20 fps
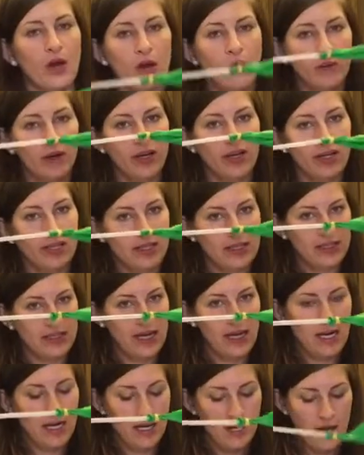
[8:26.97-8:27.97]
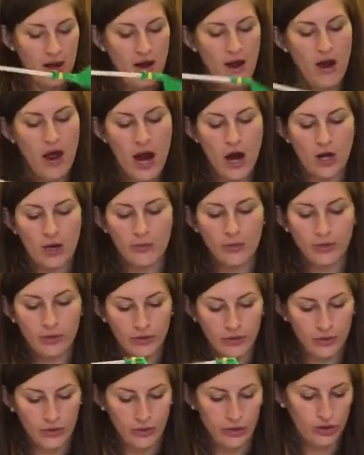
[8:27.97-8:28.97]
We're going to take our
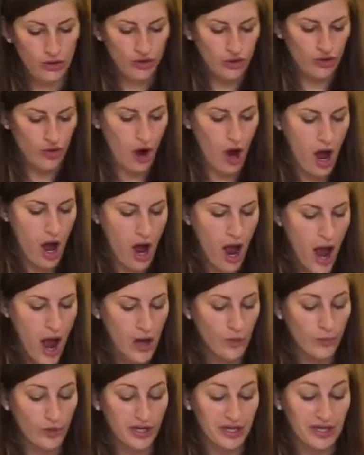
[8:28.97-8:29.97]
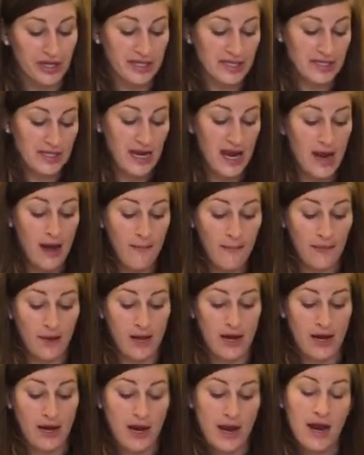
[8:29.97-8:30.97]
balloon and straw and we're going to tape
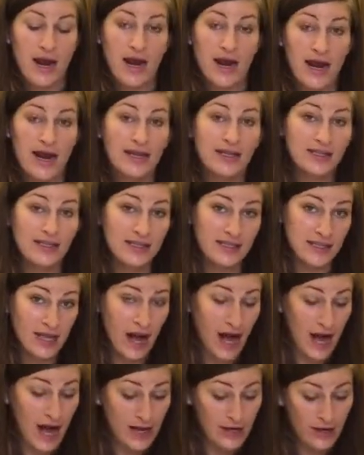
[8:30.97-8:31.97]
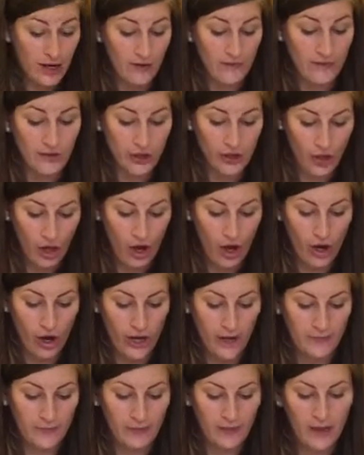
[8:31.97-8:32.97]
it inside of the
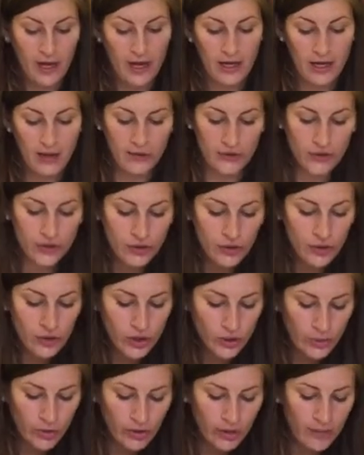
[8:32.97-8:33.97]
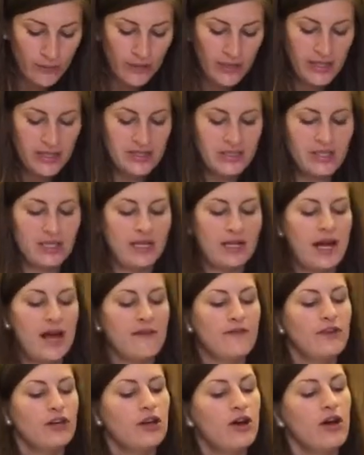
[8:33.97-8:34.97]
car. Now I'll show you where I'm placing it. I
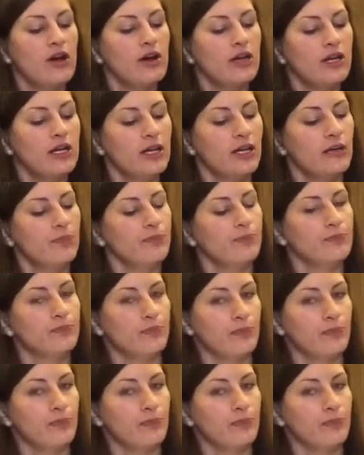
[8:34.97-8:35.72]
have the car here.